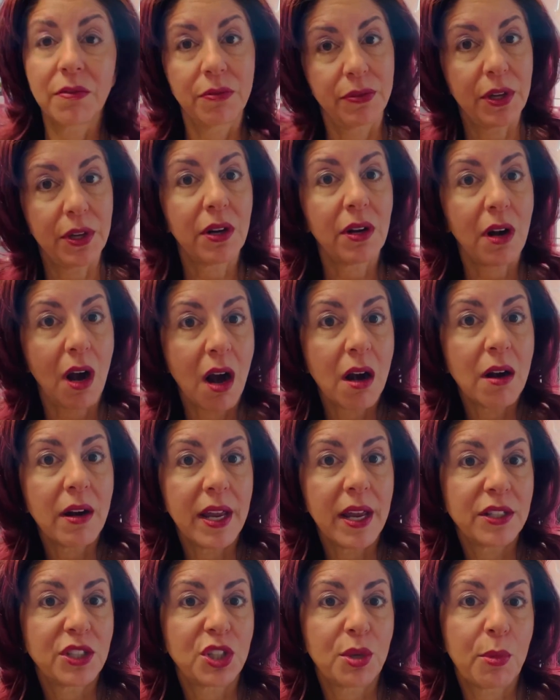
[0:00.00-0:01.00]
there are
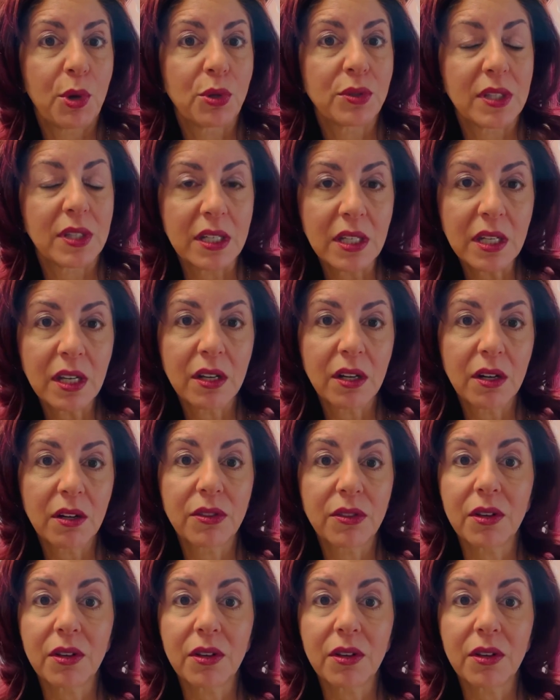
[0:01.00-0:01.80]
HMOs in here.